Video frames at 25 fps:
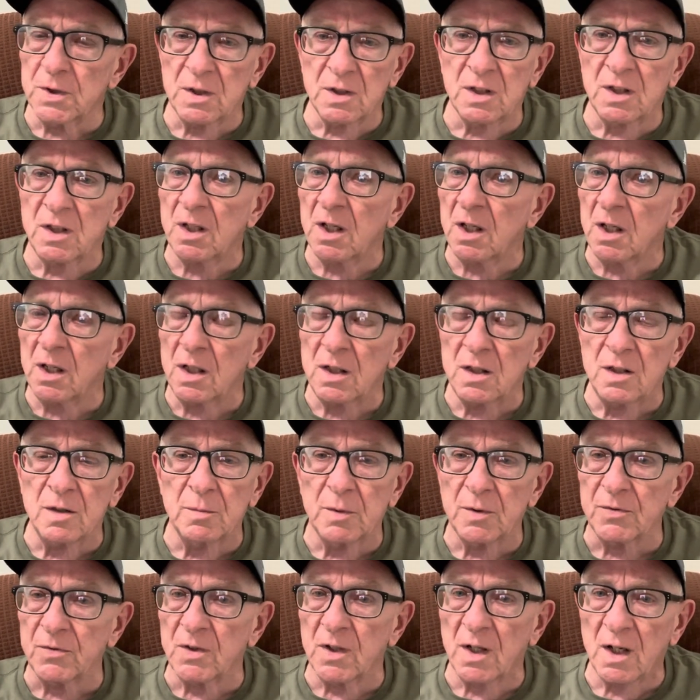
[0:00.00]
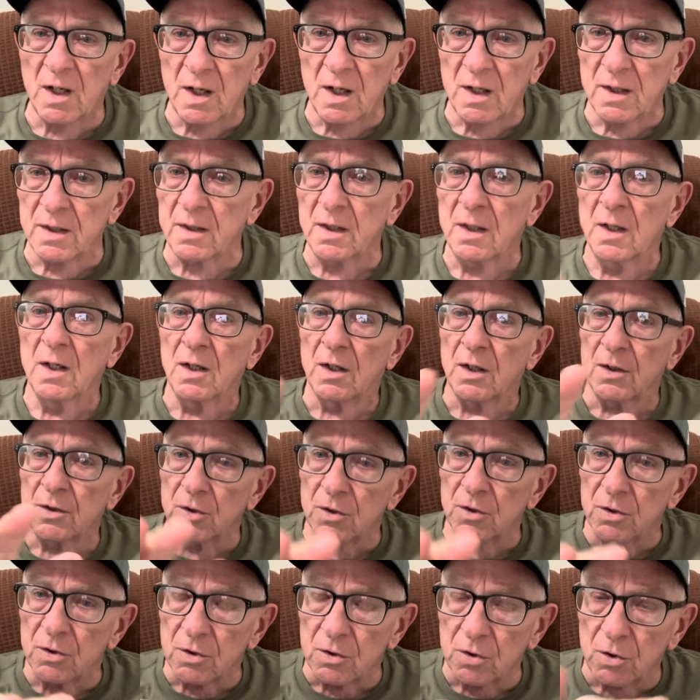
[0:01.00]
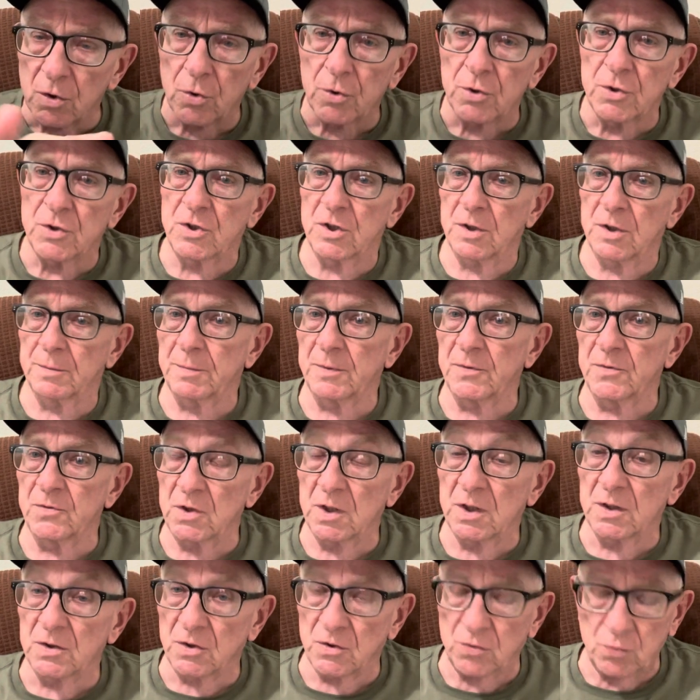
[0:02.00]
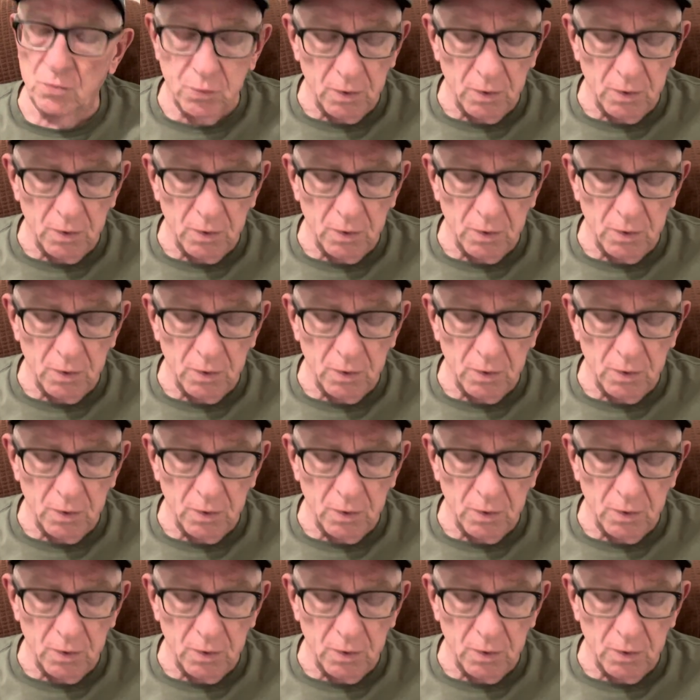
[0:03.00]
the kingdom of God under the lordship of Jesus?